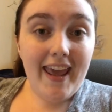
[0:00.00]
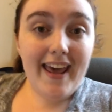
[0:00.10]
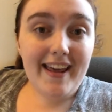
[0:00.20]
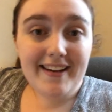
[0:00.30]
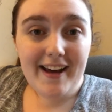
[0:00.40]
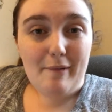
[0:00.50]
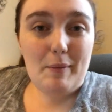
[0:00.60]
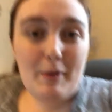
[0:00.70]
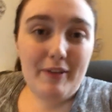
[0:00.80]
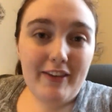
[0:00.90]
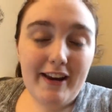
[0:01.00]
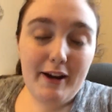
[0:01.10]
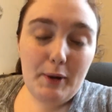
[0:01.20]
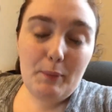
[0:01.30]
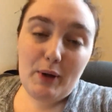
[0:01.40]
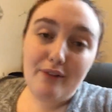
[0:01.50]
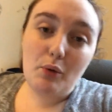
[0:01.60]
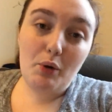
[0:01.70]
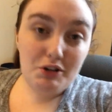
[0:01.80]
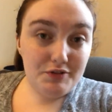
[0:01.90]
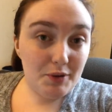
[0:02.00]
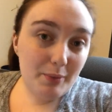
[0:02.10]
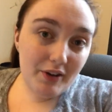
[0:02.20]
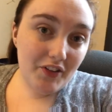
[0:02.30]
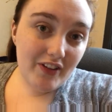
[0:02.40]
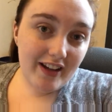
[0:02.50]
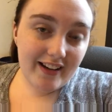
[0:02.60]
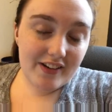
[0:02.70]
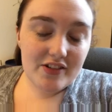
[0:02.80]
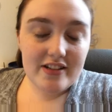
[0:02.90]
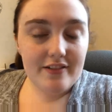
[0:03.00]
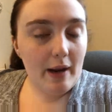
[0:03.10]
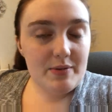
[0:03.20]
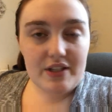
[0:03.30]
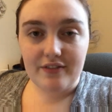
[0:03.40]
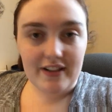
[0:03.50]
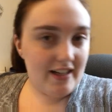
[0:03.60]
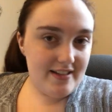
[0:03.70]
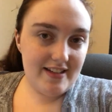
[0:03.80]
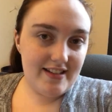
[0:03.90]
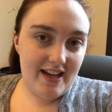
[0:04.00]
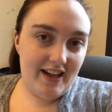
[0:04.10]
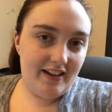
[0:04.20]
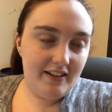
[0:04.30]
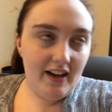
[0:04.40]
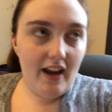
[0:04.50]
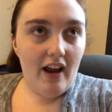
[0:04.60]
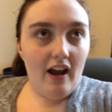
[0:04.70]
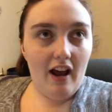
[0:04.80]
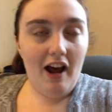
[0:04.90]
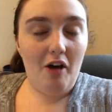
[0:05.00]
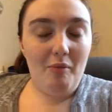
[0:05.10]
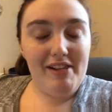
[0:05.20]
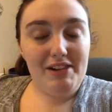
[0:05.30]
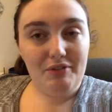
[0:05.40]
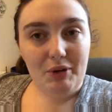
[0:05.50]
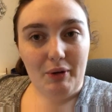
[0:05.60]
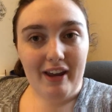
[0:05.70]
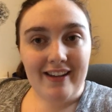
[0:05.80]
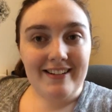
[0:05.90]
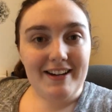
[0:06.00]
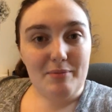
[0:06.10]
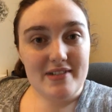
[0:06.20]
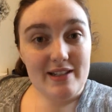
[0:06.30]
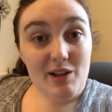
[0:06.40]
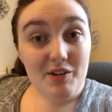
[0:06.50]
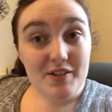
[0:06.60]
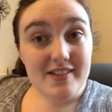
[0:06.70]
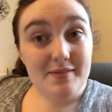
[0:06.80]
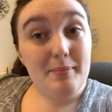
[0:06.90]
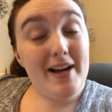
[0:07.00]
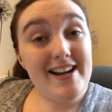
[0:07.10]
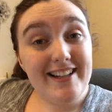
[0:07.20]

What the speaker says: Hey, Hannah. Happy birthday. I hope you have a wonderful birthday and just an absolutely fantastic day. I love you and I miss you lots. Bye.